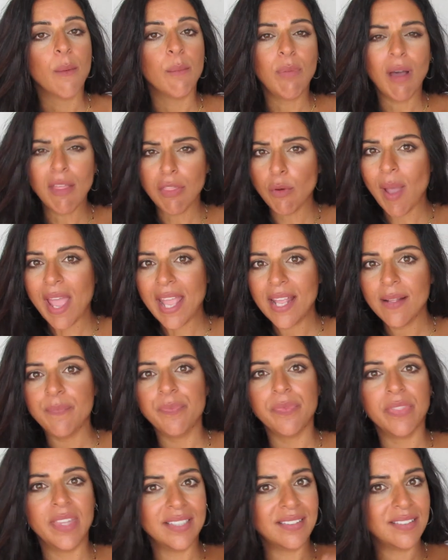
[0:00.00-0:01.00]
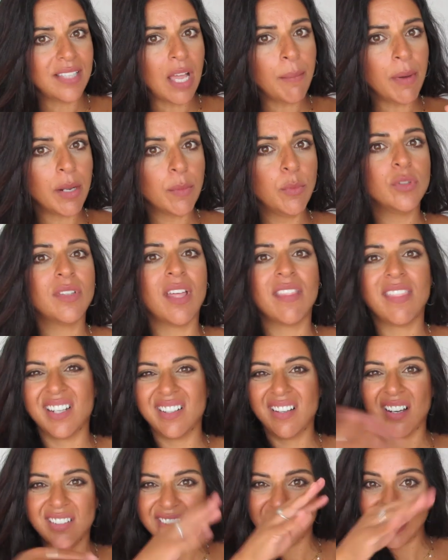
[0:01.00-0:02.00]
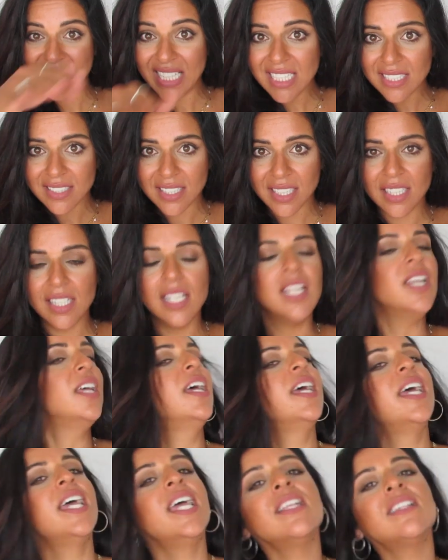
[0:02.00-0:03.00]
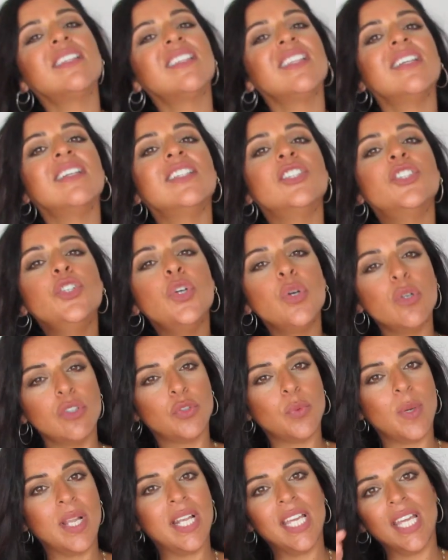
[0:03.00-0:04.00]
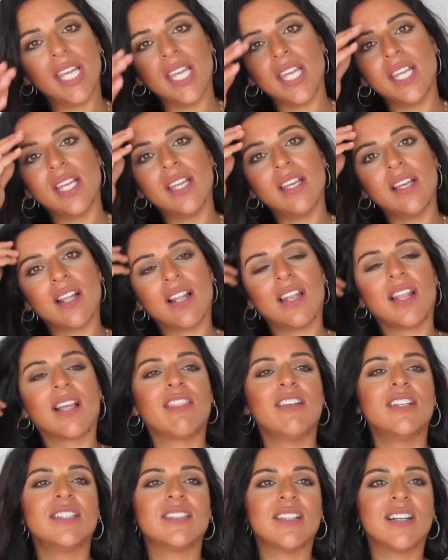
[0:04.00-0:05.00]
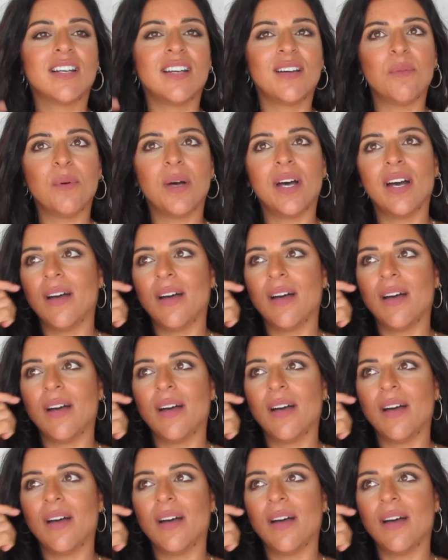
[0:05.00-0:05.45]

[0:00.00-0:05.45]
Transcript: By the way, this ta marbuta that got deleted, it usually, like, there's not